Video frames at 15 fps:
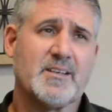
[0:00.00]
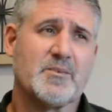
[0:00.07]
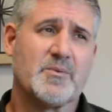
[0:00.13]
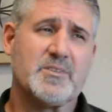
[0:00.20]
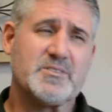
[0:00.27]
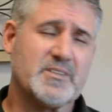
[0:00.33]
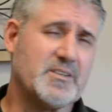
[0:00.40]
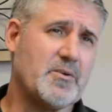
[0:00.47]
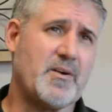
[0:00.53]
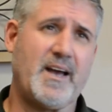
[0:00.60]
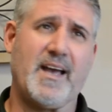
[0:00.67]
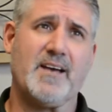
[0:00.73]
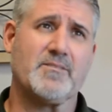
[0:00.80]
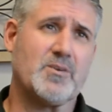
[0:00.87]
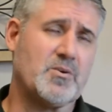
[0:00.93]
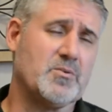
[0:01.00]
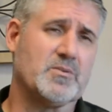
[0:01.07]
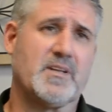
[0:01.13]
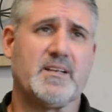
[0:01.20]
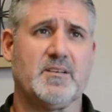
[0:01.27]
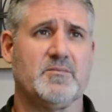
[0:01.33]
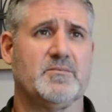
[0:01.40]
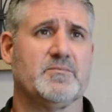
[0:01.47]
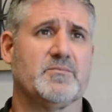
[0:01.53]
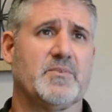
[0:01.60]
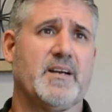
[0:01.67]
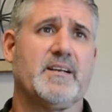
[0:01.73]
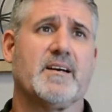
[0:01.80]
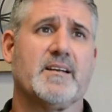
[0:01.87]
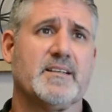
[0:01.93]
We usually don't have a whole lot of
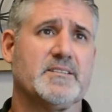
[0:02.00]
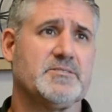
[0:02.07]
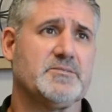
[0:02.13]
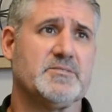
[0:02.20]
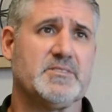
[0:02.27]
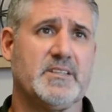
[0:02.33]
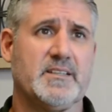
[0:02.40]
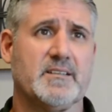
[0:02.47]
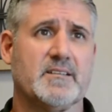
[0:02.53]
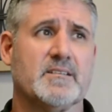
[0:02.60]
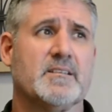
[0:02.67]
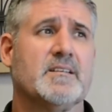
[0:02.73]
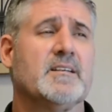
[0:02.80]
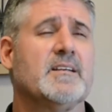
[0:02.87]
radon issues here.